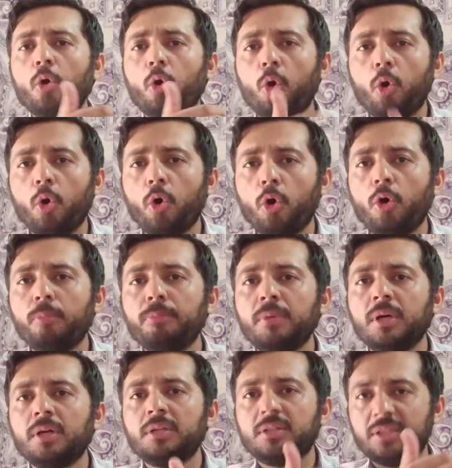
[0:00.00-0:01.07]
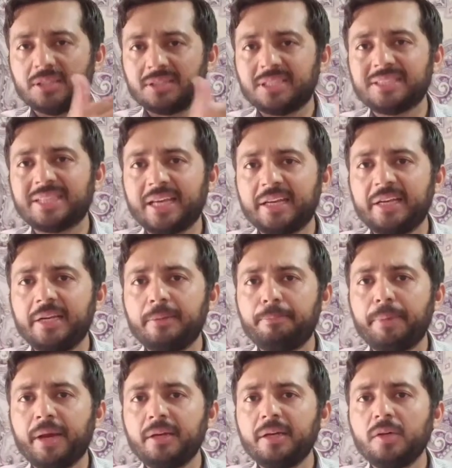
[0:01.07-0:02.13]
home, this is an
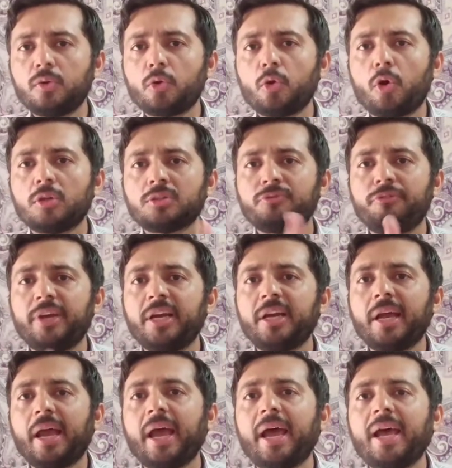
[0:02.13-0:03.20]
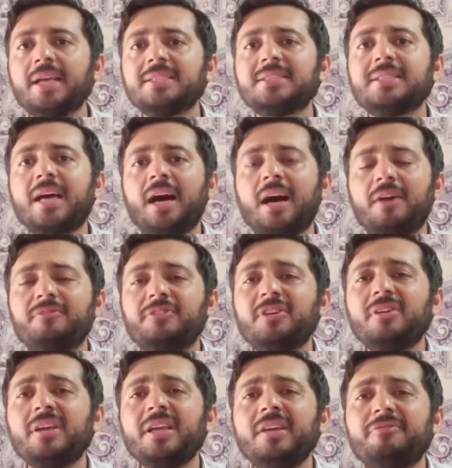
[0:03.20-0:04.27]
independent clause, whereas
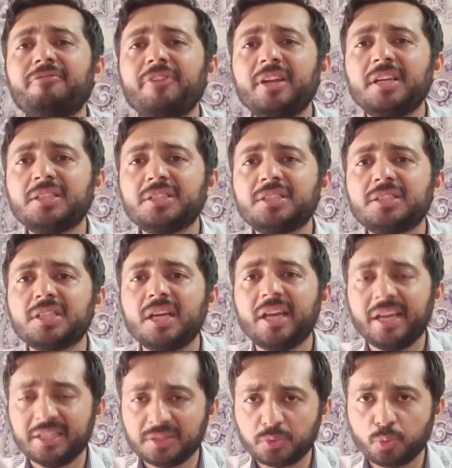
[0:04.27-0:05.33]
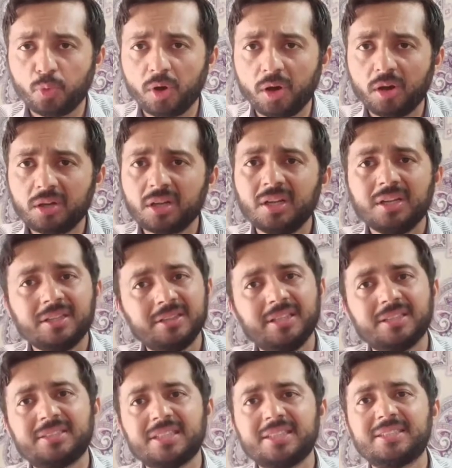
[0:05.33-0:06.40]
after he finished his work,
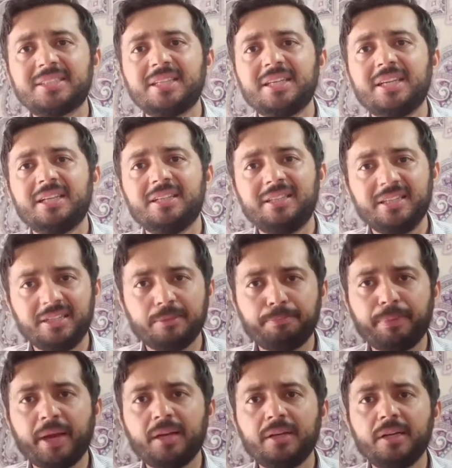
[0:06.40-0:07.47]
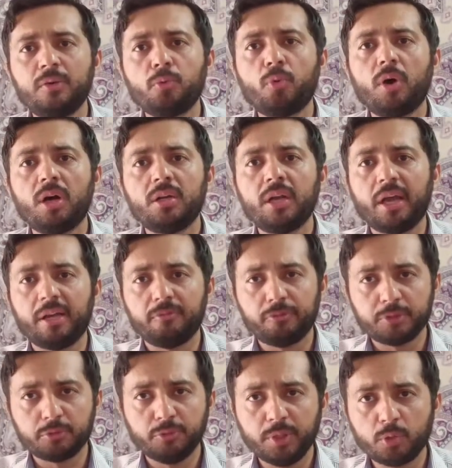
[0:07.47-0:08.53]
this is the dependent one, and
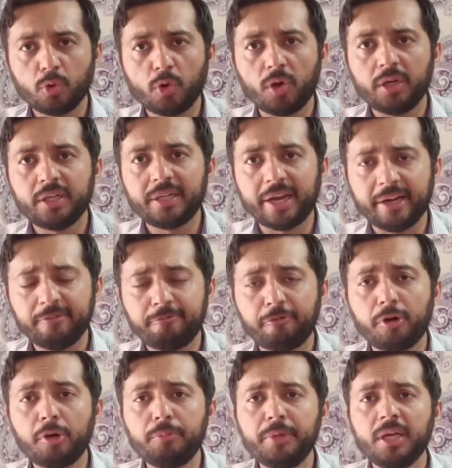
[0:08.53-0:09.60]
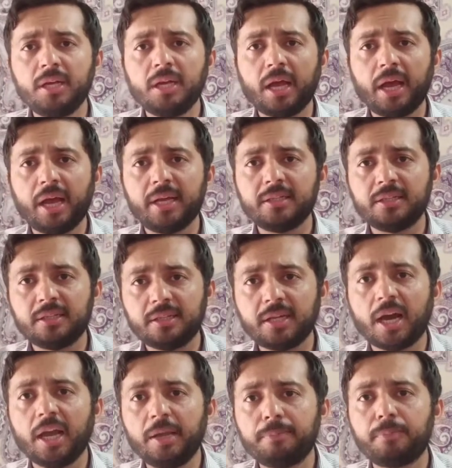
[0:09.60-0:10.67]
which we call it adverbial, and the
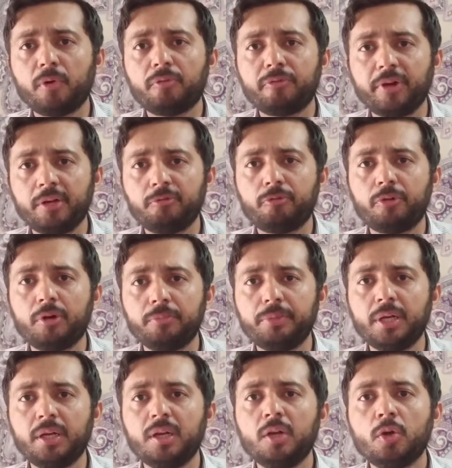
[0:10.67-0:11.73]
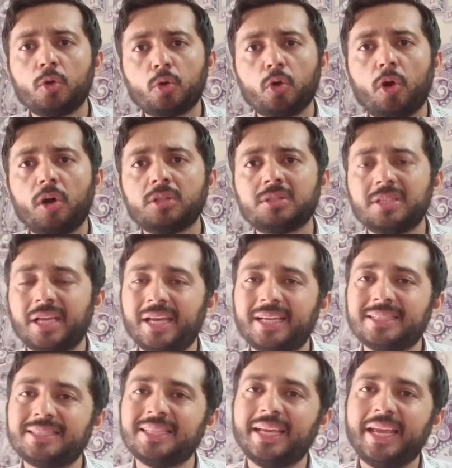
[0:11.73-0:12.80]
type of adverbial clause
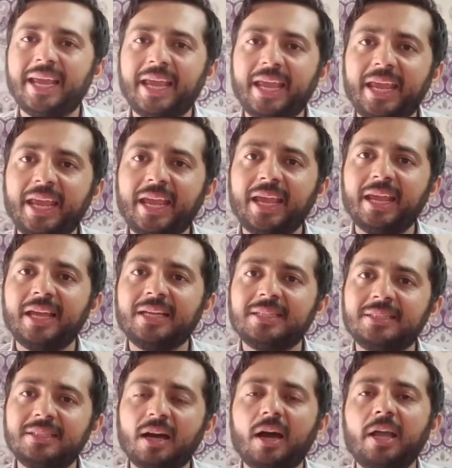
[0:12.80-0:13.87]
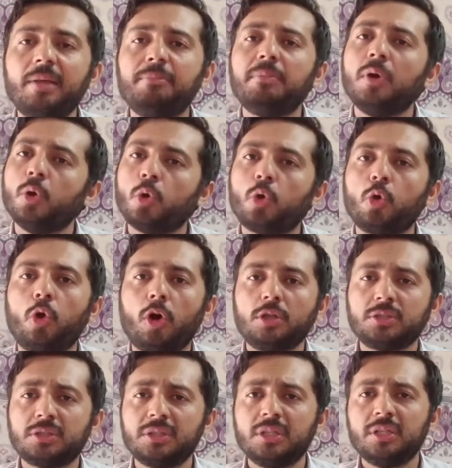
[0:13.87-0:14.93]
is a time
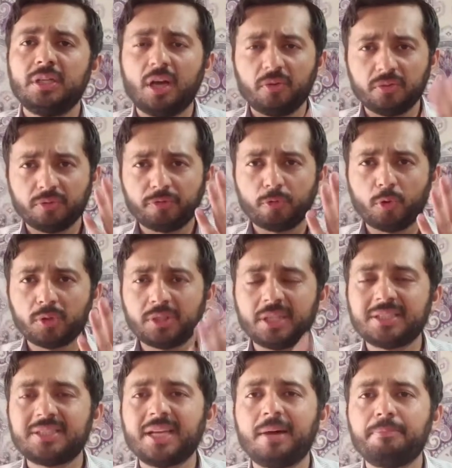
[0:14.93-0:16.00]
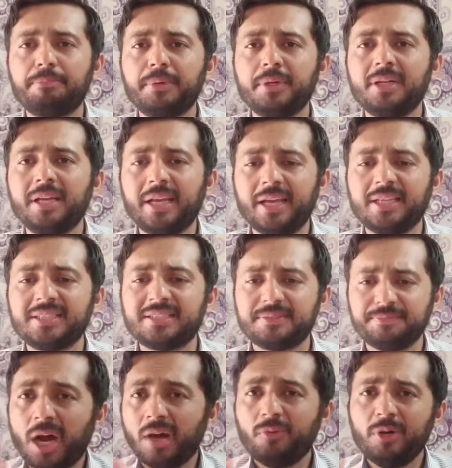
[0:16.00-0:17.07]
clause. Now the fourth example is,
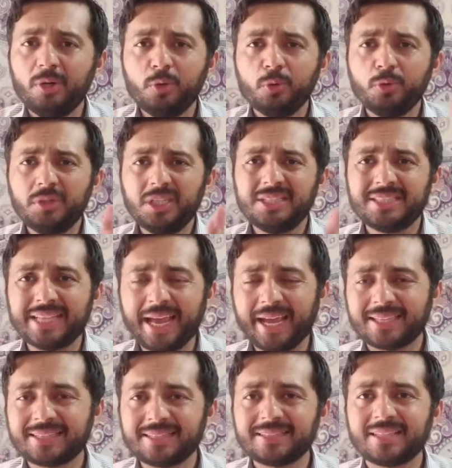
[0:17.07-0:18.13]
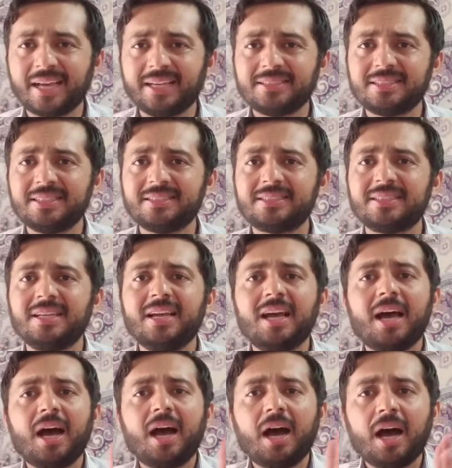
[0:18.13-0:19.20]
I will do these exercises
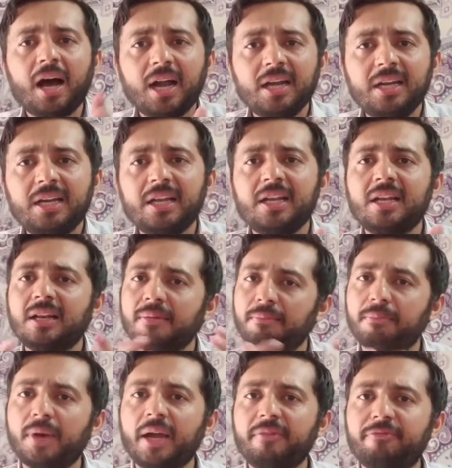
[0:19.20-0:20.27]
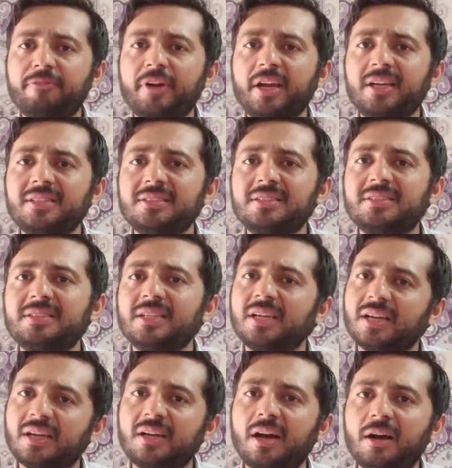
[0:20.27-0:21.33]
until my friends
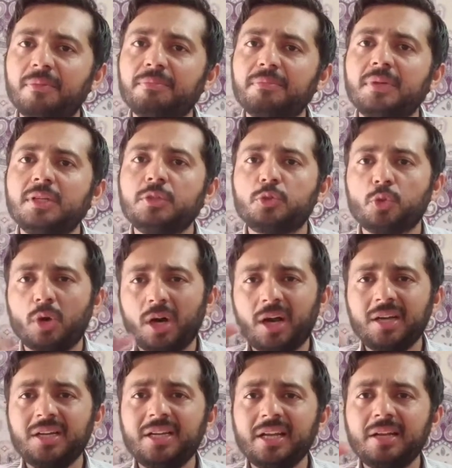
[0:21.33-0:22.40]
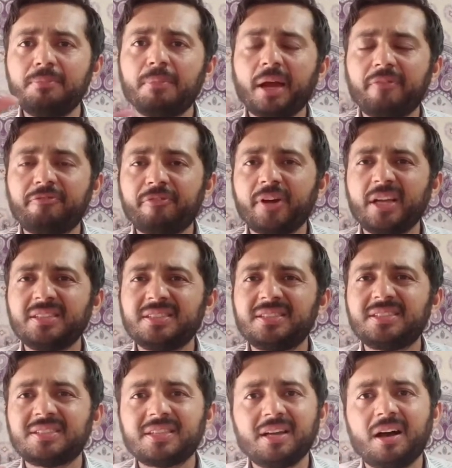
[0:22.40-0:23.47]
come. So until my
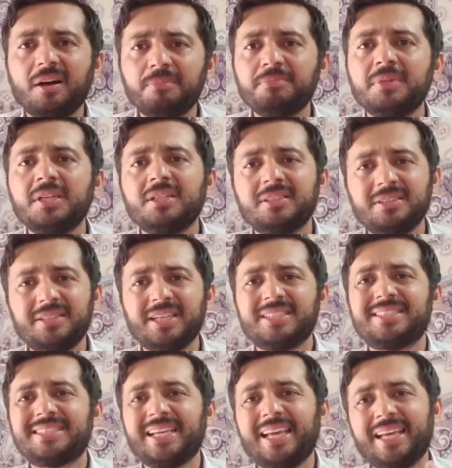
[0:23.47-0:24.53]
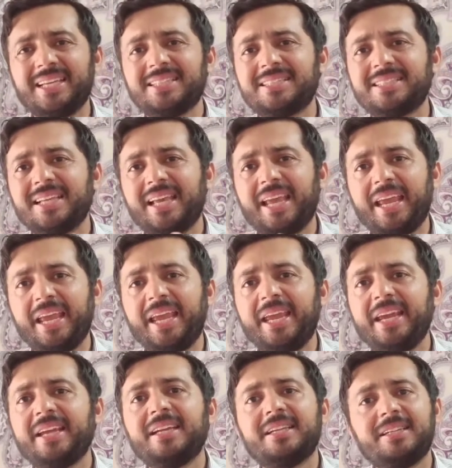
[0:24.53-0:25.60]
friends come, this is
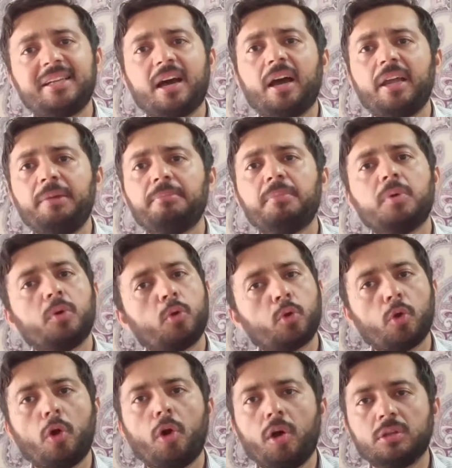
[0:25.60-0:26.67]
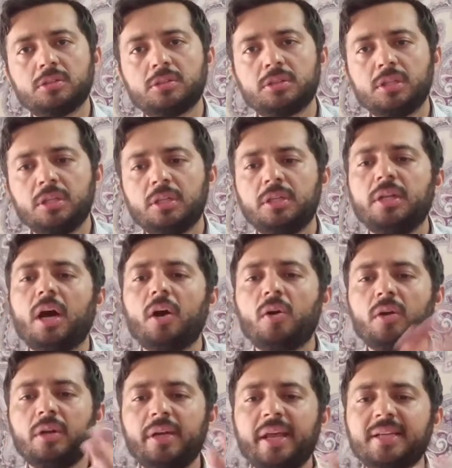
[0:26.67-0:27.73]
a time clause.
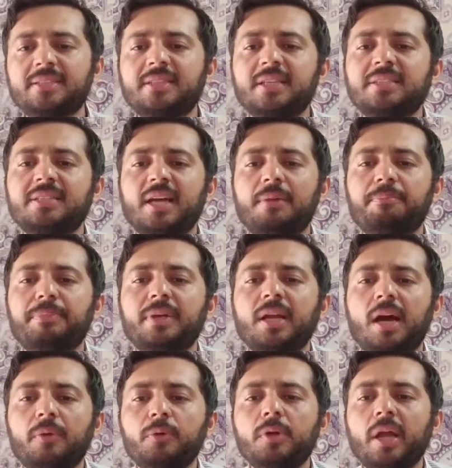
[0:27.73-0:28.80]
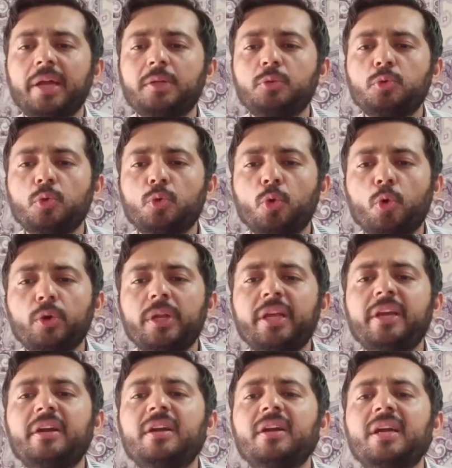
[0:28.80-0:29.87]
Now next example I would like to quote
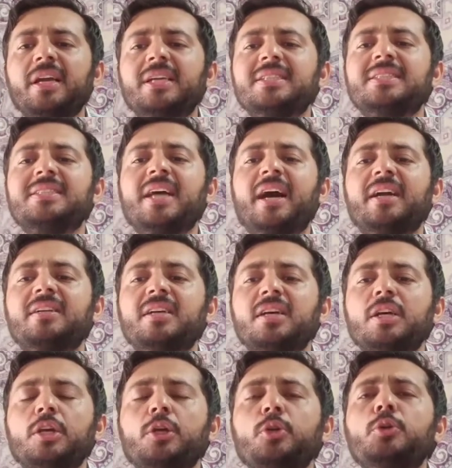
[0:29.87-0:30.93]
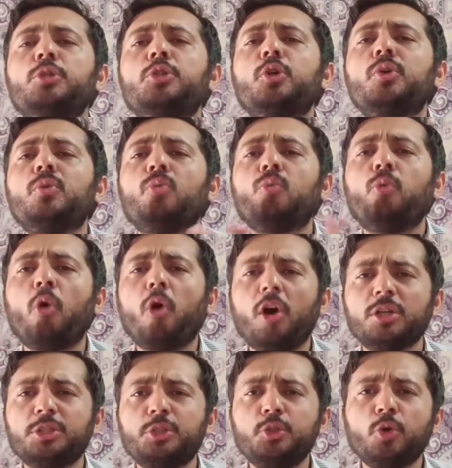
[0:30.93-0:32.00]
here is that you should
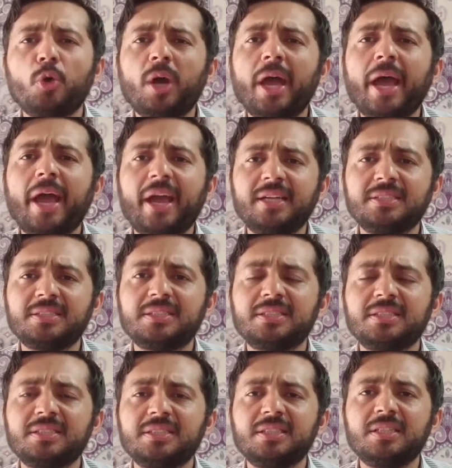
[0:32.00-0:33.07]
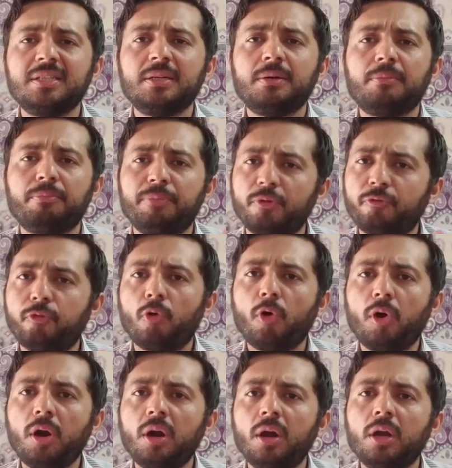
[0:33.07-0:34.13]
wash your hands
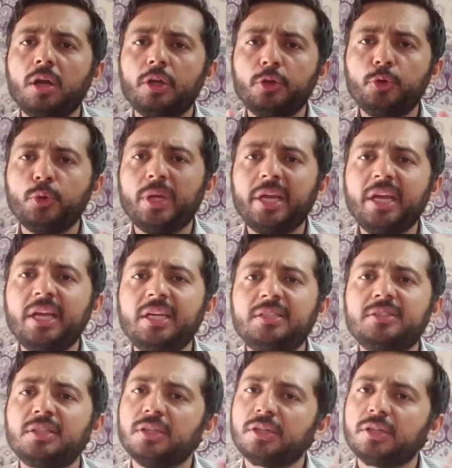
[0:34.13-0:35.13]
before you eat